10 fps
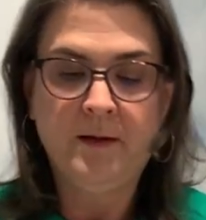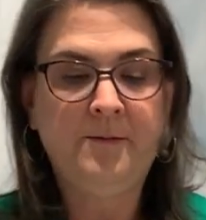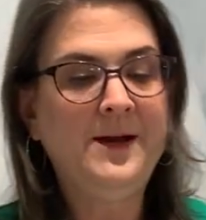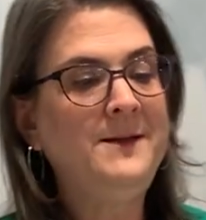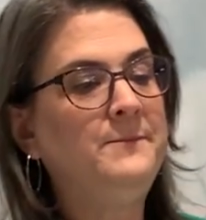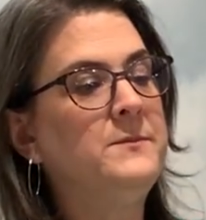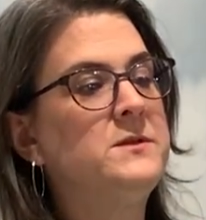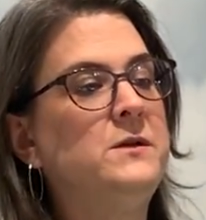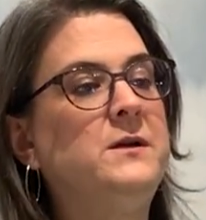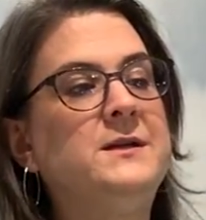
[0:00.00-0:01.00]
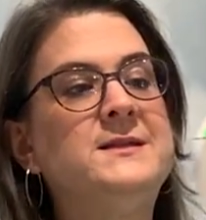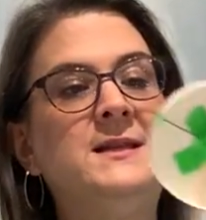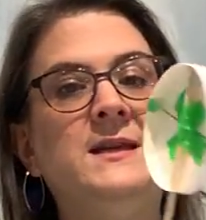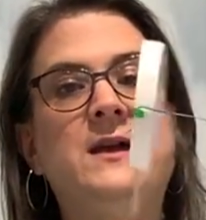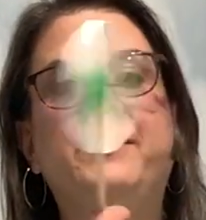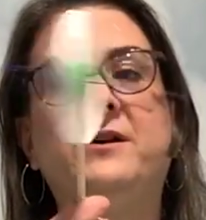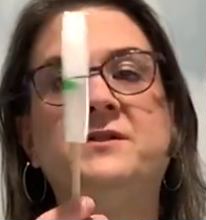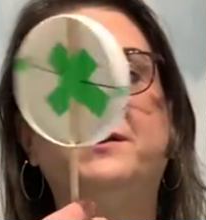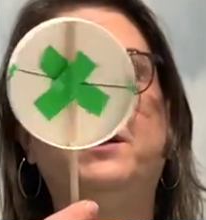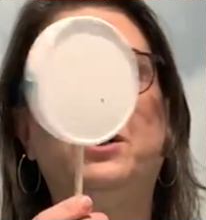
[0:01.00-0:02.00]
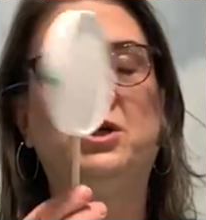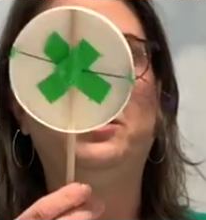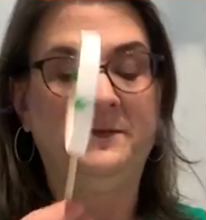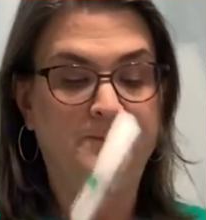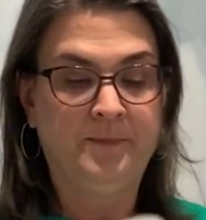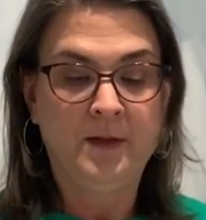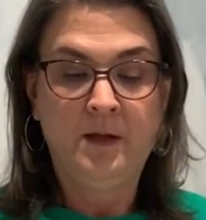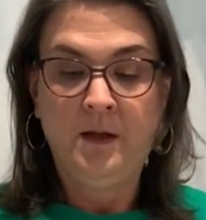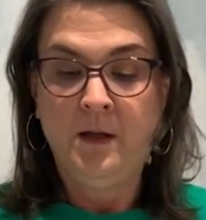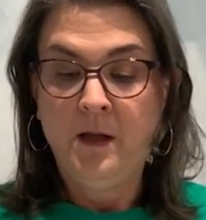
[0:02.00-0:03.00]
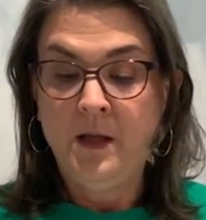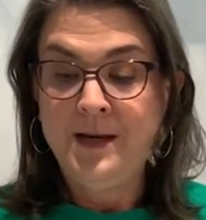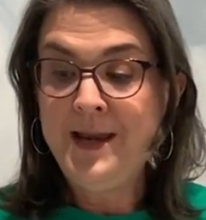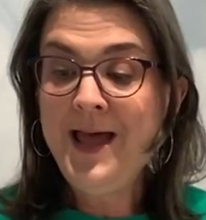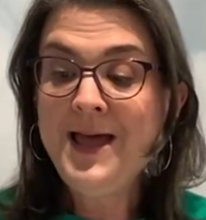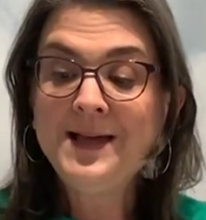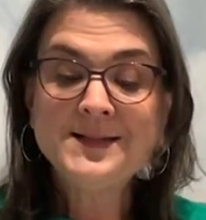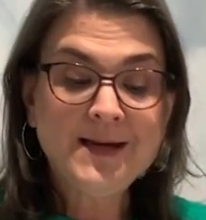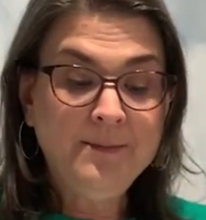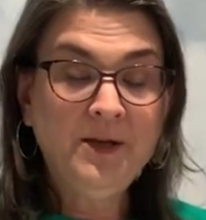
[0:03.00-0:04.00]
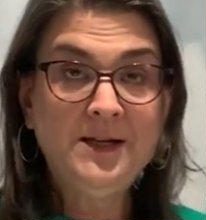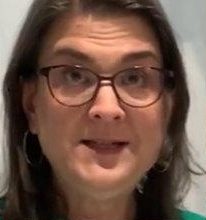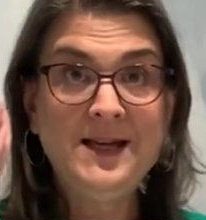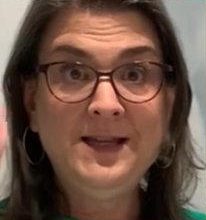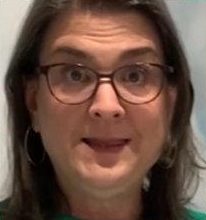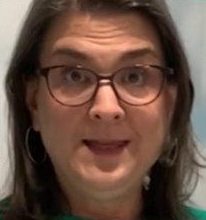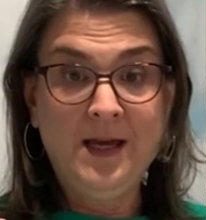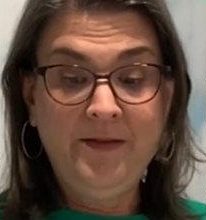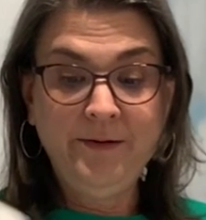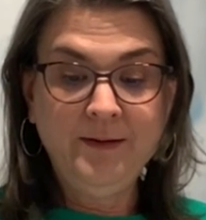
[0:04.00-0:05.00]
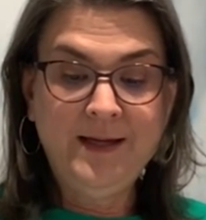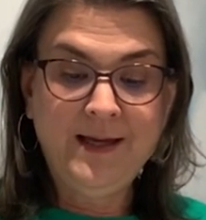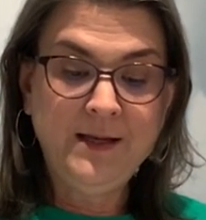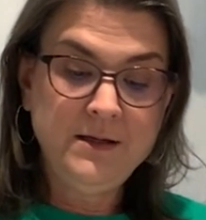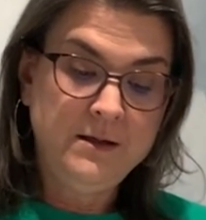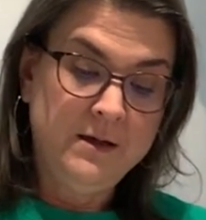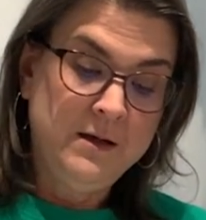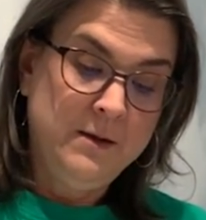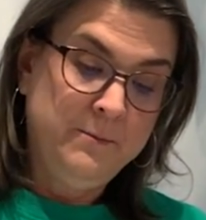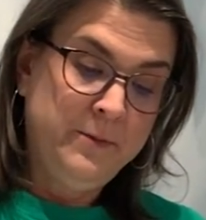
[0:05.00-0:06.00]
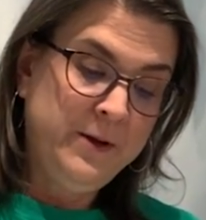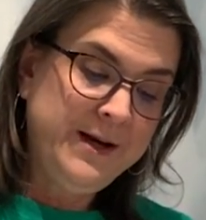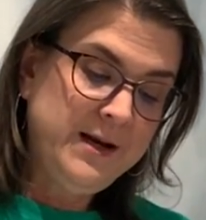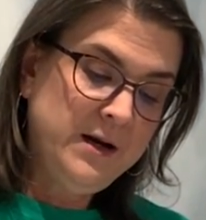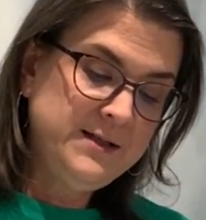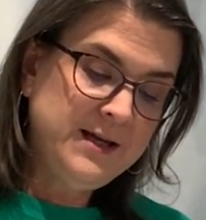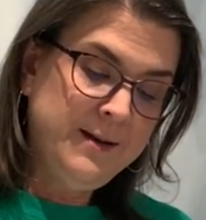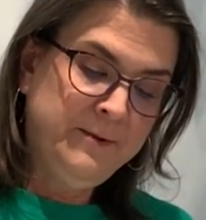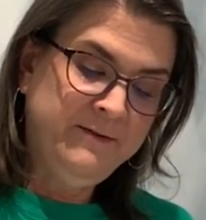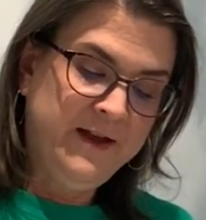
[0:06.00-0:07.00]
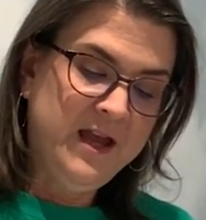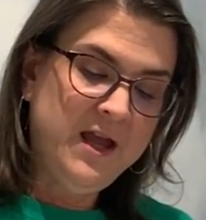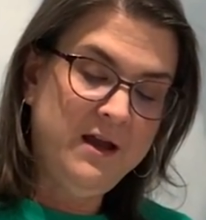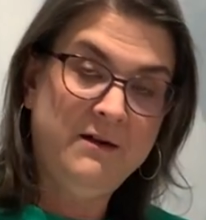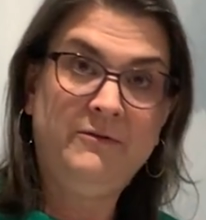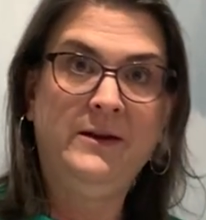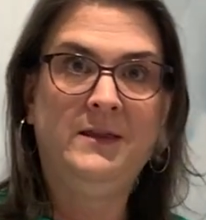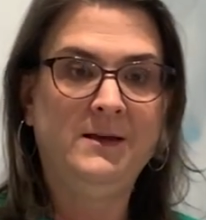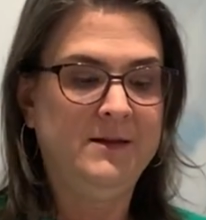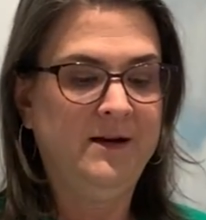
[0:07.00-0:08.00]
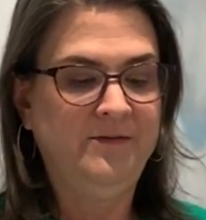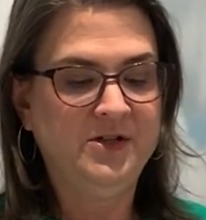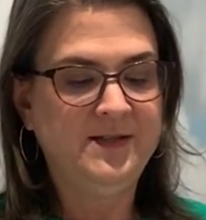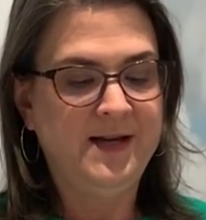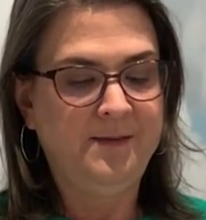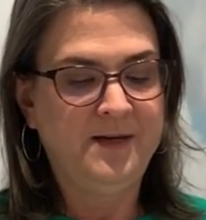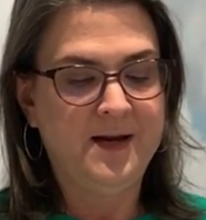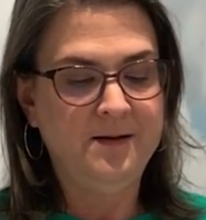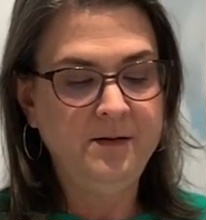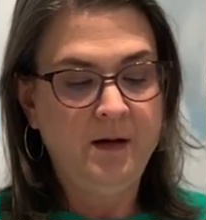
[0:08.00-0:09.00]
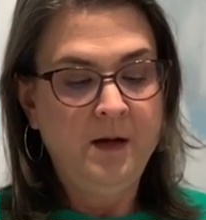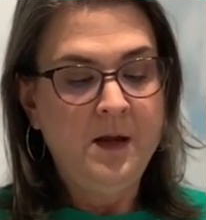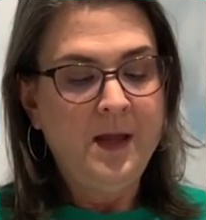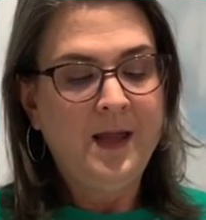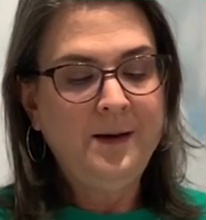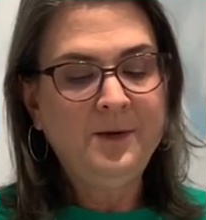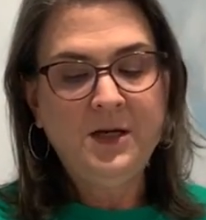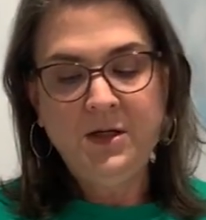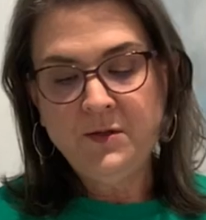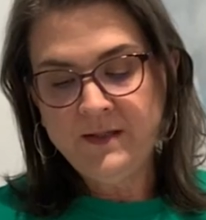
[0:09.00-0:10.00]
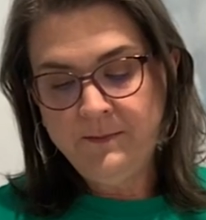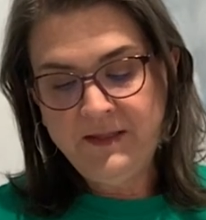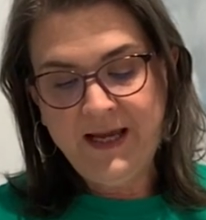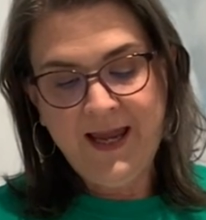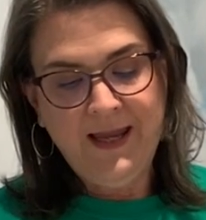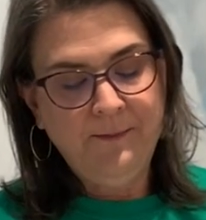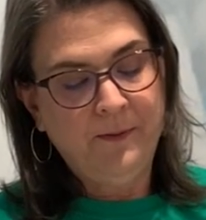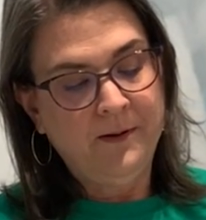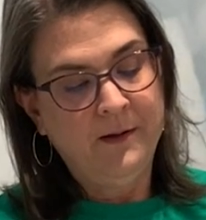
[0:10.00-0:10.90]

All right, so you can see now they're secured. Next, I'm going to take the other lid, put it on top of everything that I've just taped down, and I'm going to use some tape